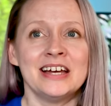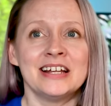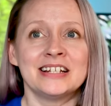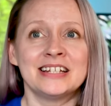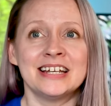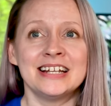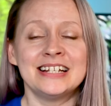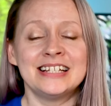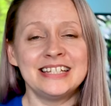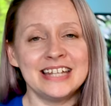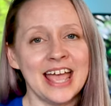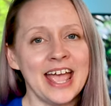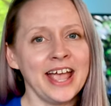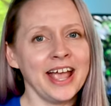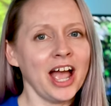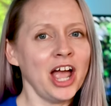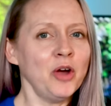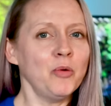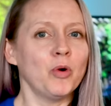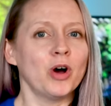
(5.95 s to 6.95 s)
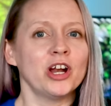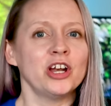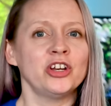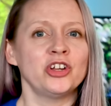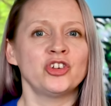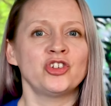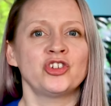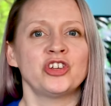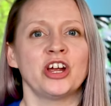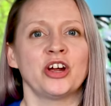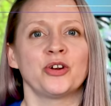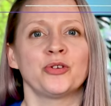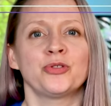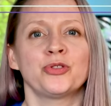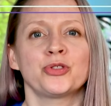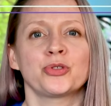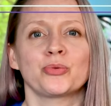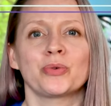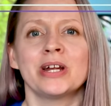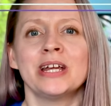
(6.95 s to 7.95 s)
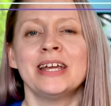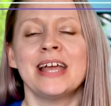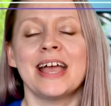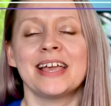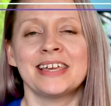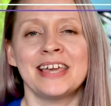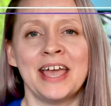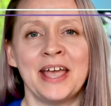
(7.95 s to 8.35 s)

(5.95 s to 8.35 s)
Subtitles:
Today I wanted to share three